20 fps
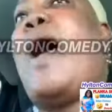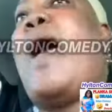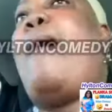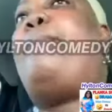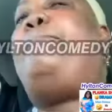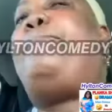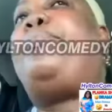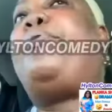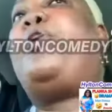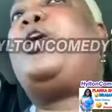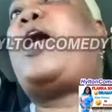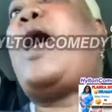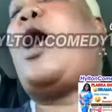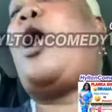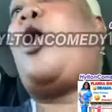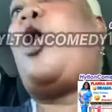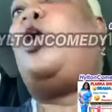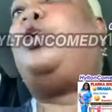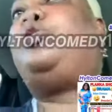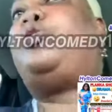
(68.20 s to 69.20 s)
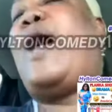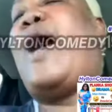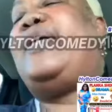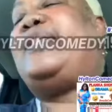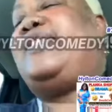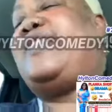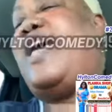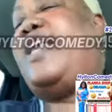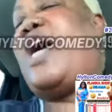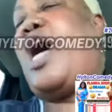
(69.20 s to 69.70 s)
I bring a on I
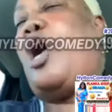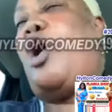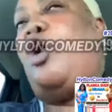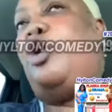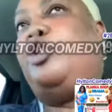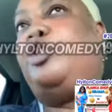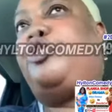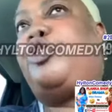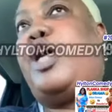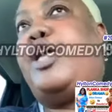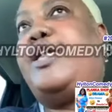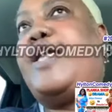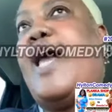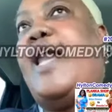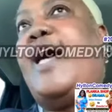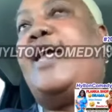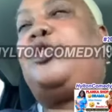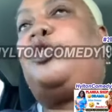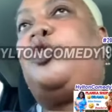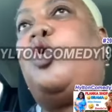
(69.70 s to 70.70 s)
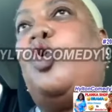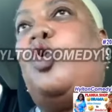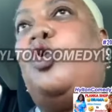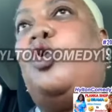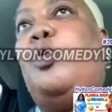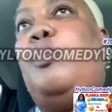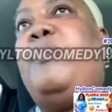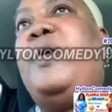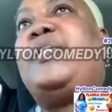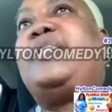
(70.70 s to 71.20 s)
send a hundred dollar to
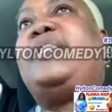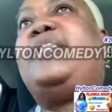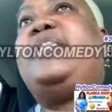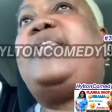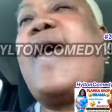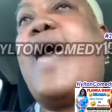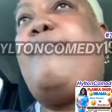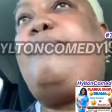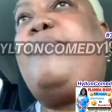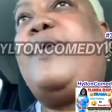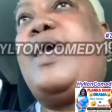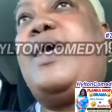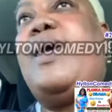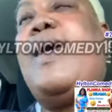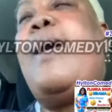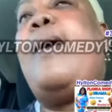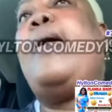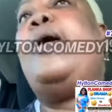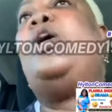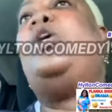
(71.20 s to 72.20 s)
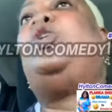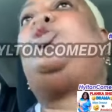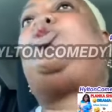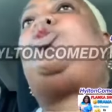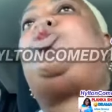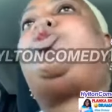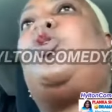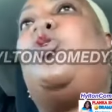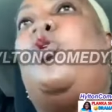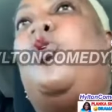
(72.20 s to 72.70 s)
Miss Debbie
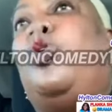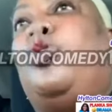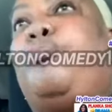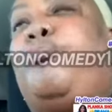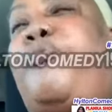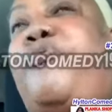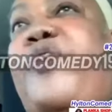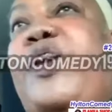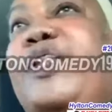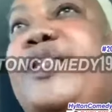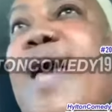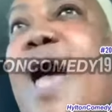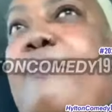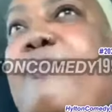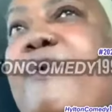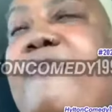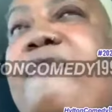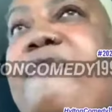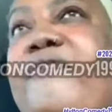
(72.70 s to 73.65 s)
through fit me